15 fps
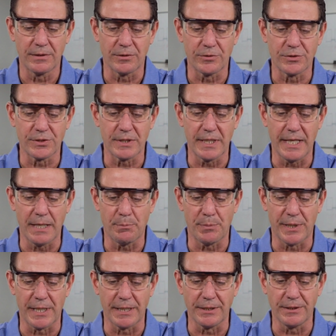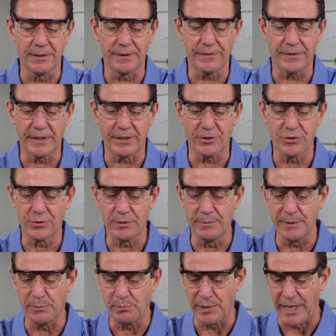snap on you, I trim
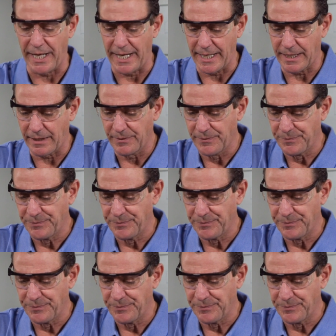it back.